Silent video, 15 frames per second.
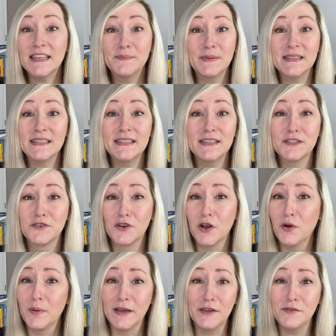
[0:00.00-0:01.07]
businesses
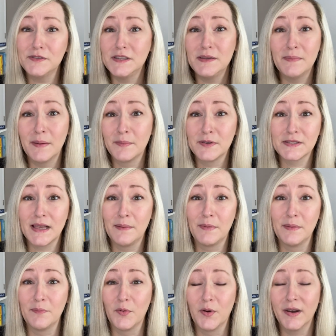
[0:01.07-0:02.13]
grow and new team members come
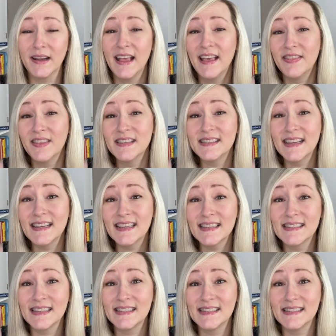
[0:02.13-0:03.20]
on board, this
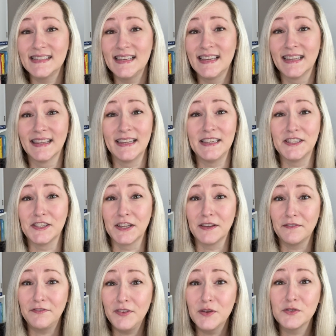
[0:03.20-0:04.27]
inconsistency can lead to
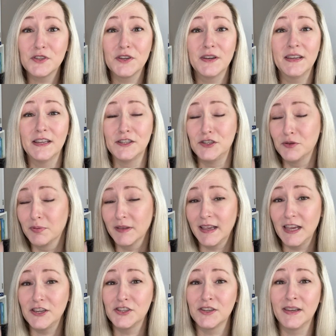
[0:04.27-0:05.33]
confusion,
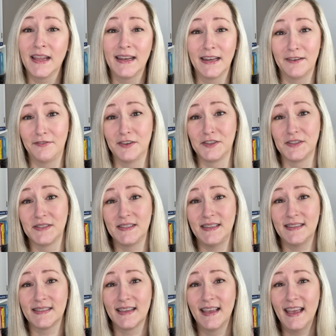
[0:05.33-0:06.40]
duplication, and
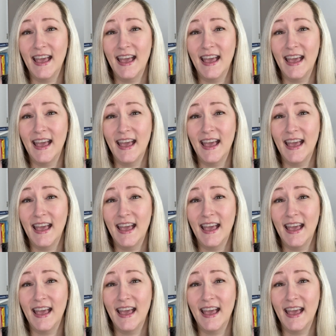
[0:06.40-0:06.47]
inefficiencies.